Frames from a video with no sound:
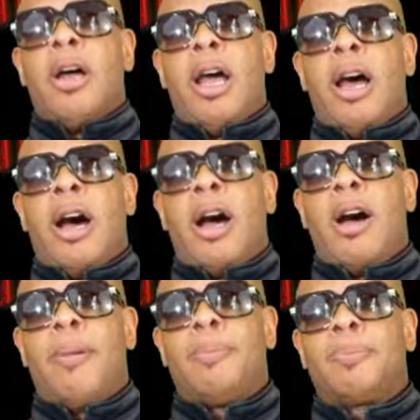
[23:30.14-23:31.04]

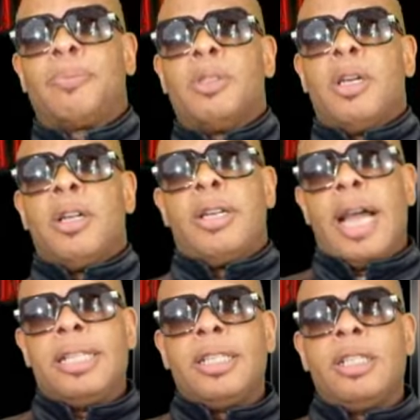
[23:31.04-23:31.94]
um,
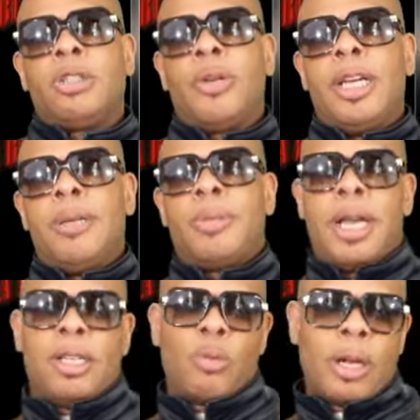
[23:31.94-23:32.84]
Nights into Dreams
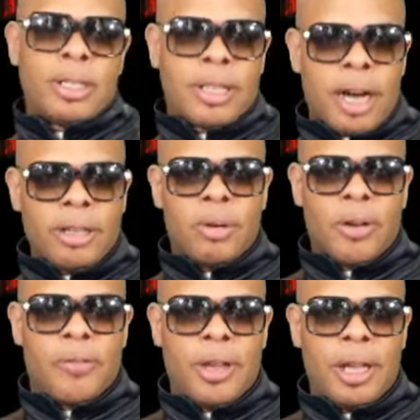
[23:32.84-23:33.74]
as well as Gun
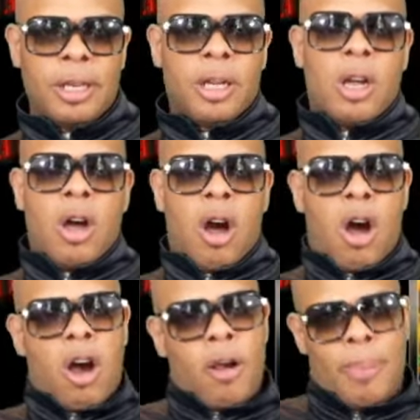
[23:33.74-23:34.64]
Griffon
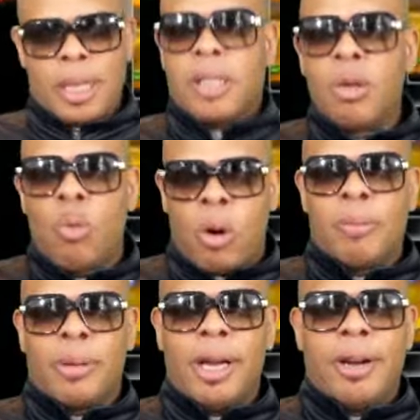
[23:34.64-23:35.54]
are basically
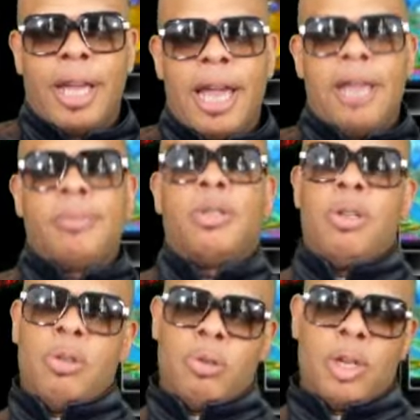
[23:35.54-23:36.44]
one-player games.
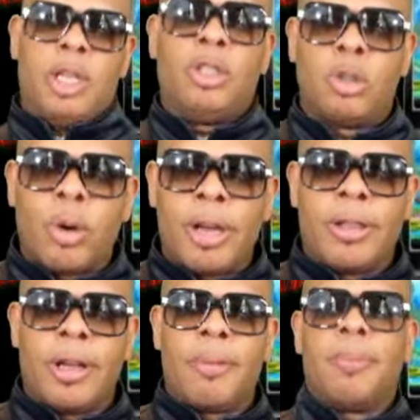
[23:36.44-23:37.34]
You can enjoy
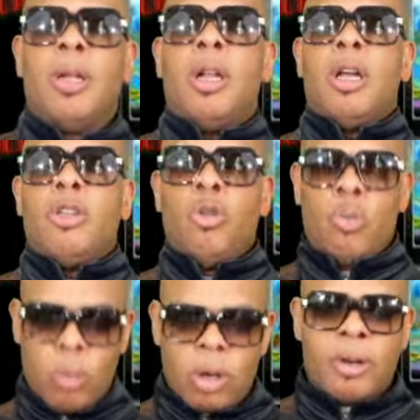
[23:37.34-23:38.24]
them you
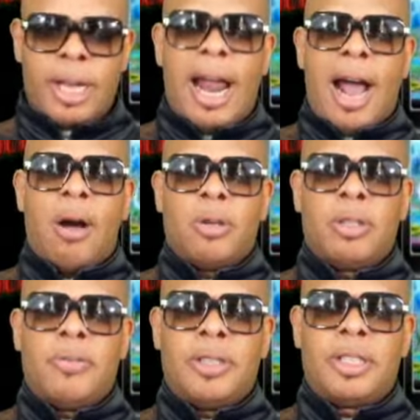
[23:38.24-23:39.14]
will get hours
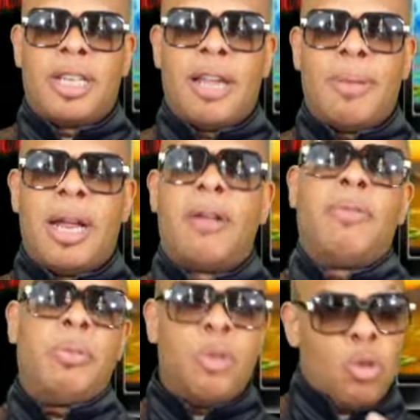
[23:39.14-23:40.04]
of entertainment out
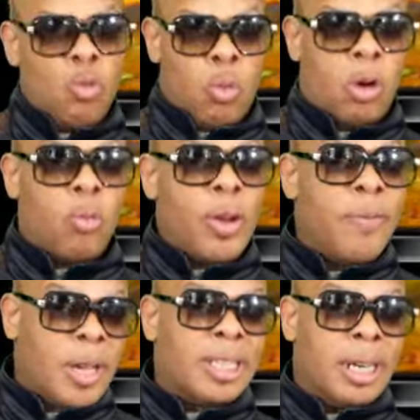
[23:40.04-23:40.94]
of it. You will
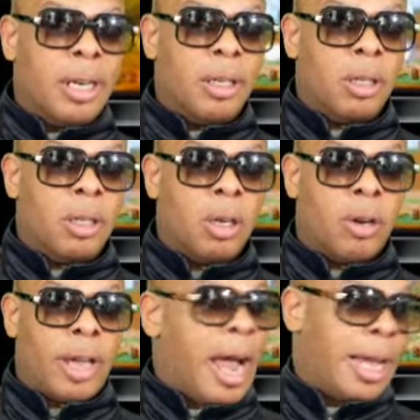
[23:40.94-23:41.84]
revisit it.
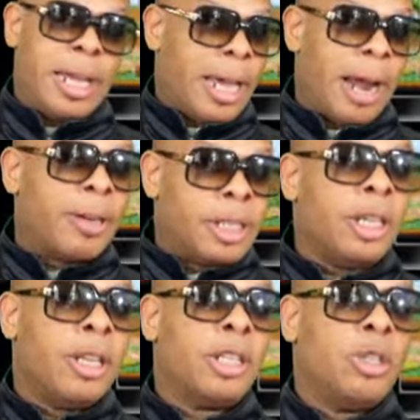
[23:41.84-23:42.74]
Okay, I can
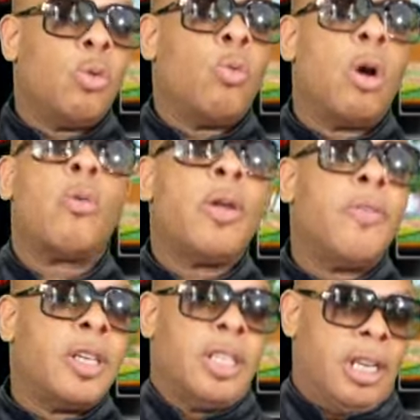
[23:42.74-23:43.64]
guarantee that you will
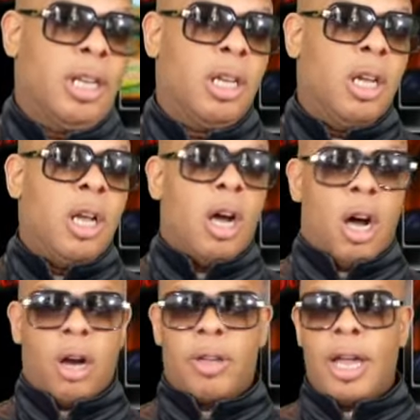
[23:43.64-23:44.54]
revisit it.
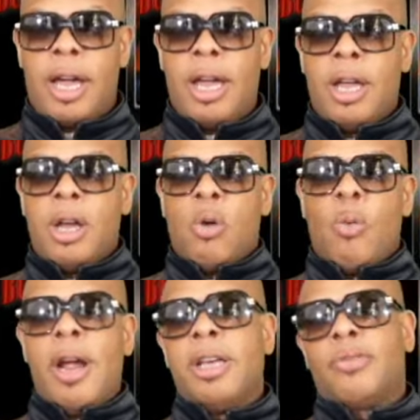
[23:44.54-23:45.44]
Okay,
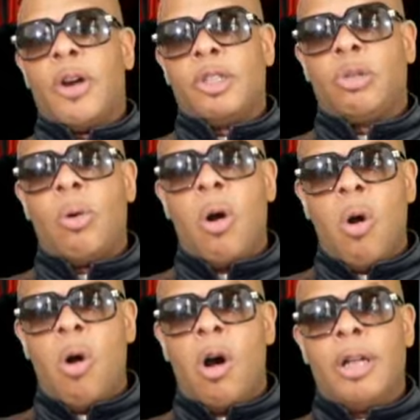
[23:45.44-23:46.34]
whereas virtual
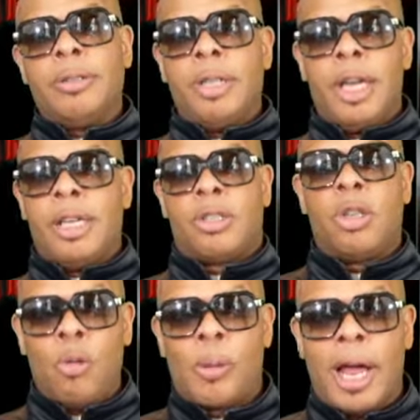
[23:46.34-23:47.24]
on is
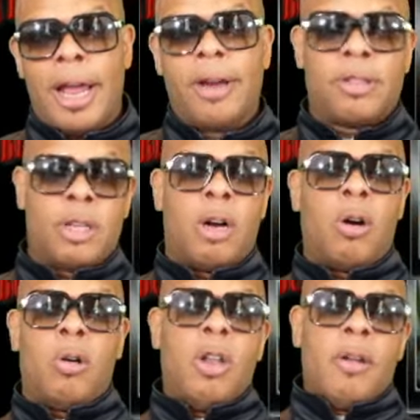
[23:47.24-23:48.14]
two player,
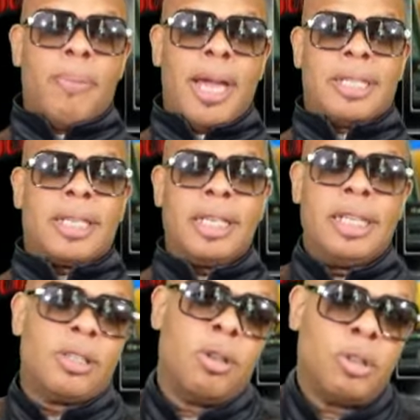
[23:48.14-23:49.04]
so basically,
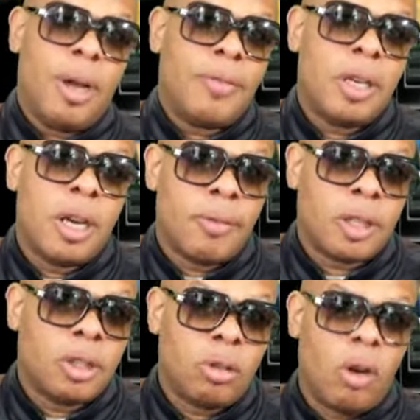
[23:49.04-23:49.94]
as long as you have another
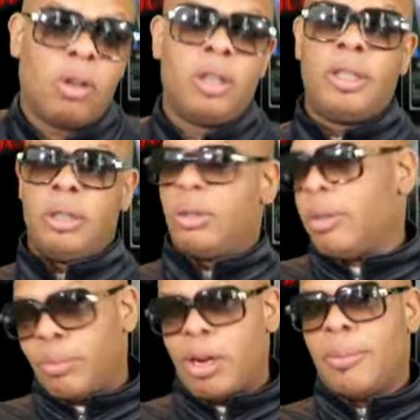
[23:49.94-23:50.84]
controller, you
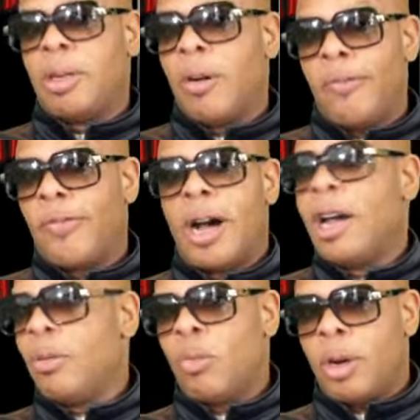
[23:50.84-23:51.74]
can probably go
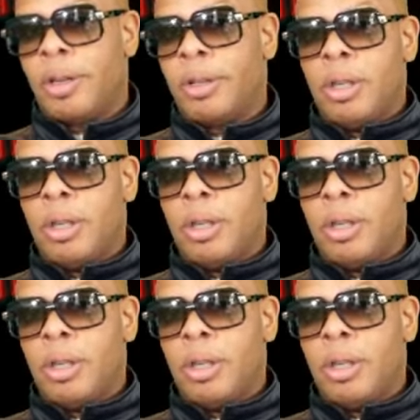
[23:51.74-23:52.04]
find one